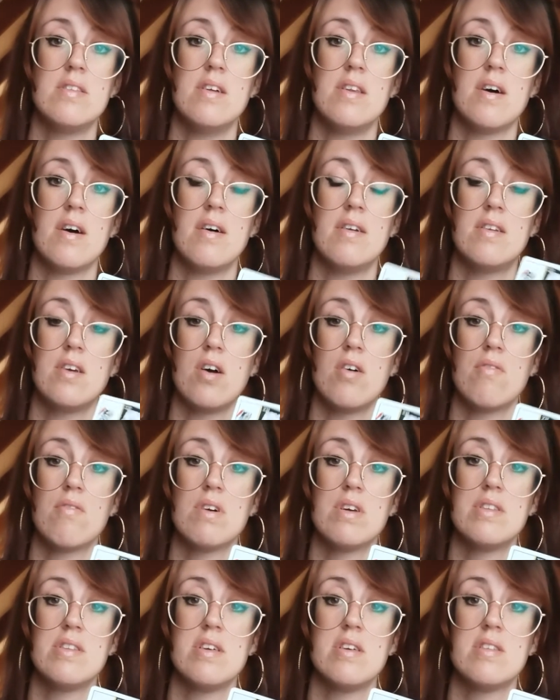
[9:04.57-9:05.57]
you know, don't
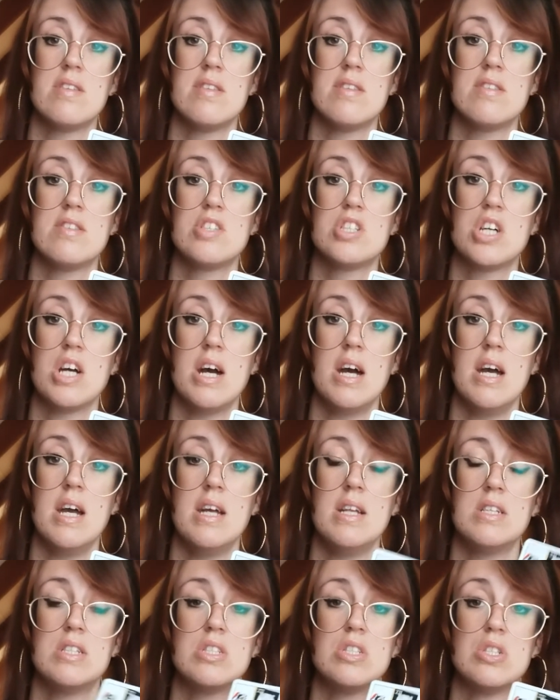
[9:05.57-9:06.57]
resist this
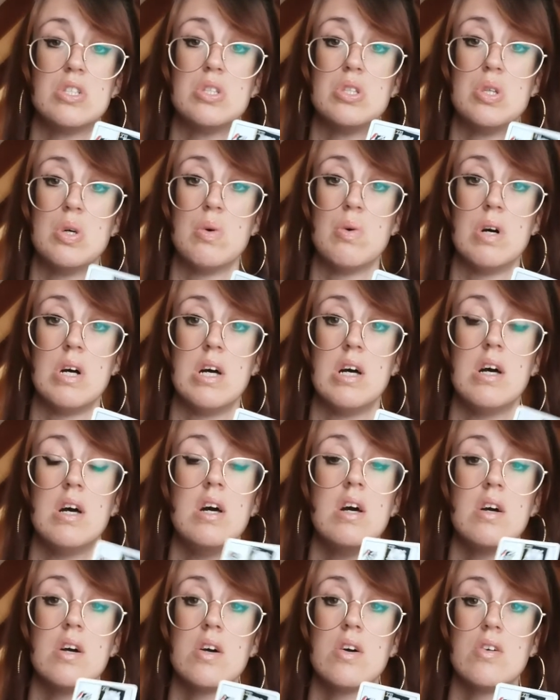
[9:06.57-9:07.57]
change, just do it,
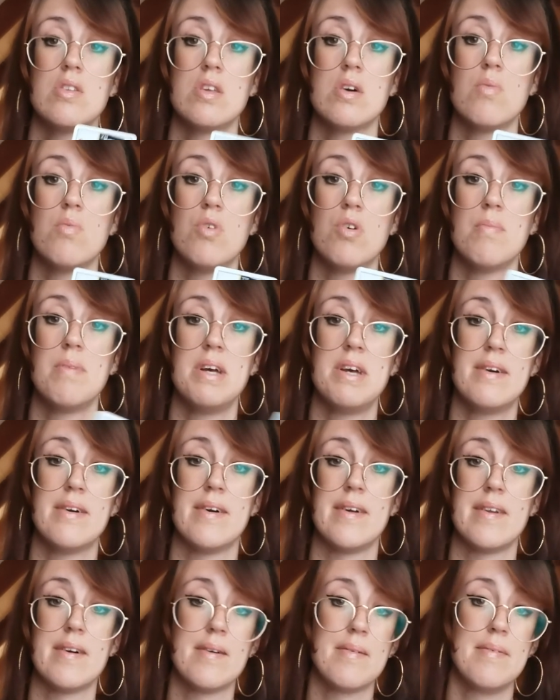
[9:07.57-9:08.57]
because it will be
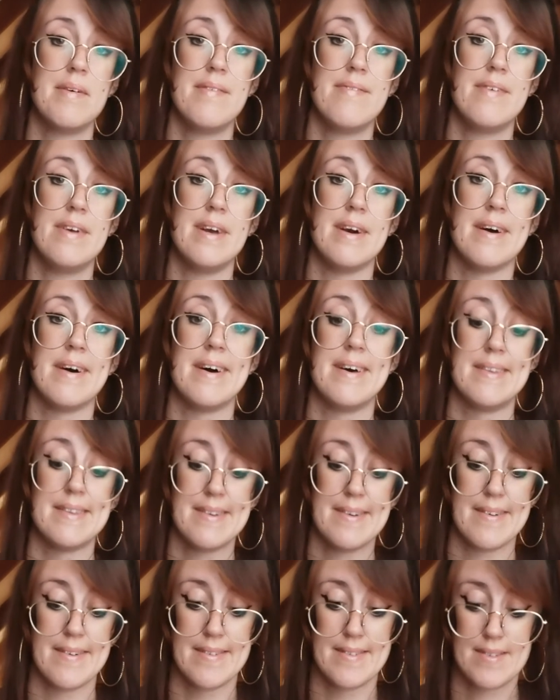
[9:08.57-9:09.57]
good, it'll be for your
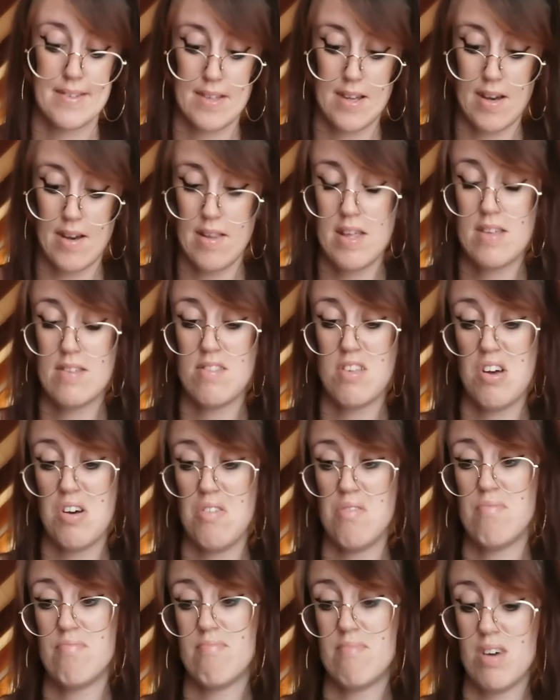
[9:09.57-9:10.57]
highest good. So there's
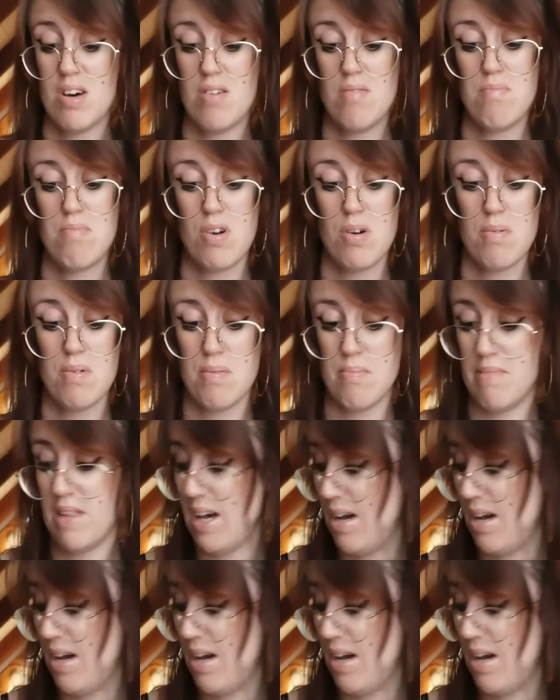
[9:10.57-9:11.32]
no problem